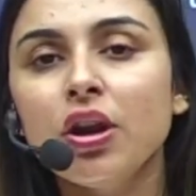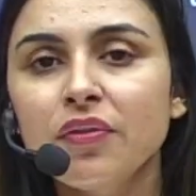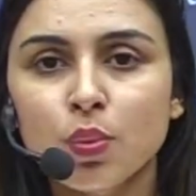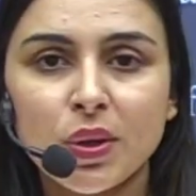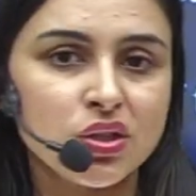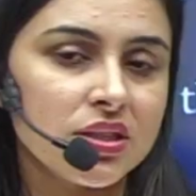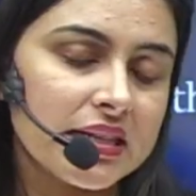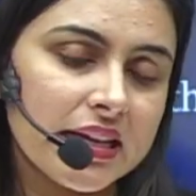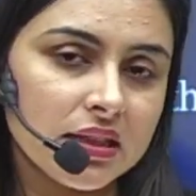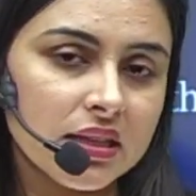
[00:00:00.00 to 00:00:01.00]
of questions
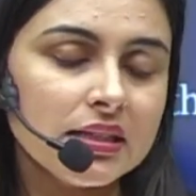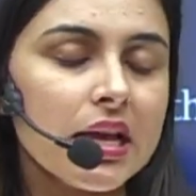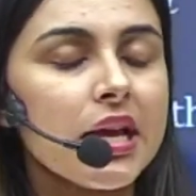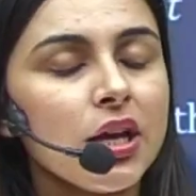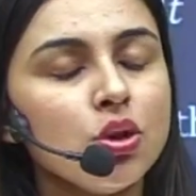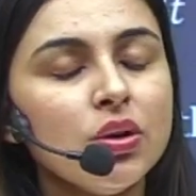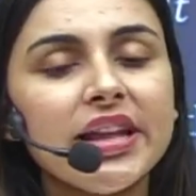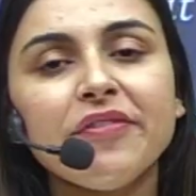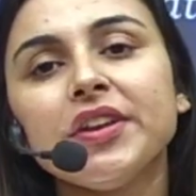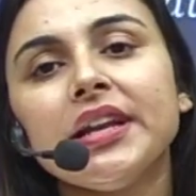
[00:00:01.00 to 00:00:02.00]
like this. You'll
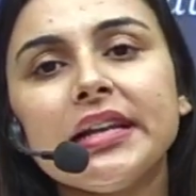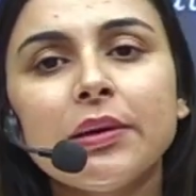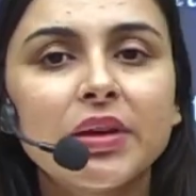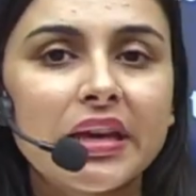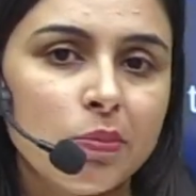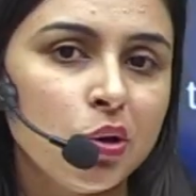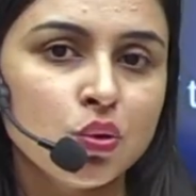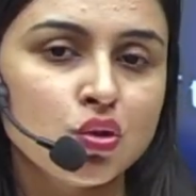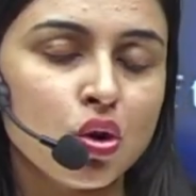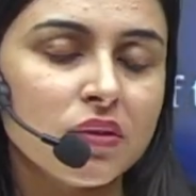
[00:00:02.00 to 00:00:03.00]
definitely be able to solve